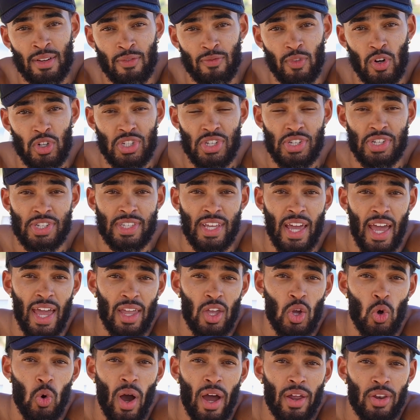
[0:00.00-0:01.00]
versus
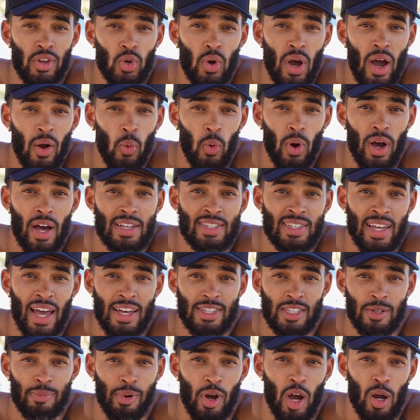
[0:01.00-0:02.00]
staying who I knew I was
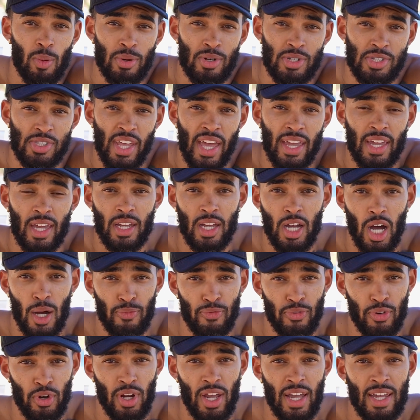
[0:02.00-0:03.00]
as a barber, staying in
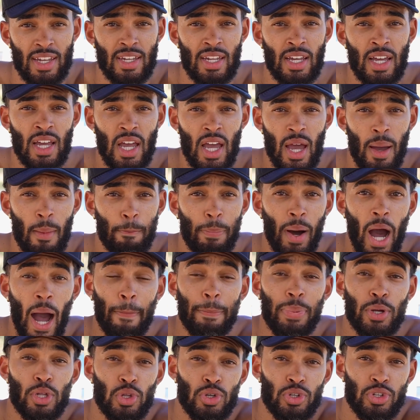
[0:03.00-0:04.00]
comfort and
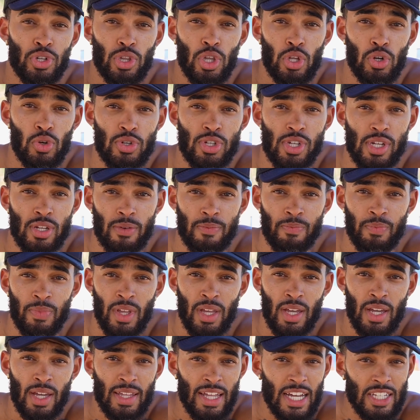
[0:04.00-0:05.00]
popular
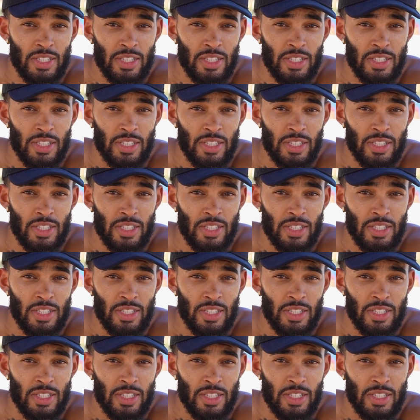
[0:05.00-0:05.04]
delusion.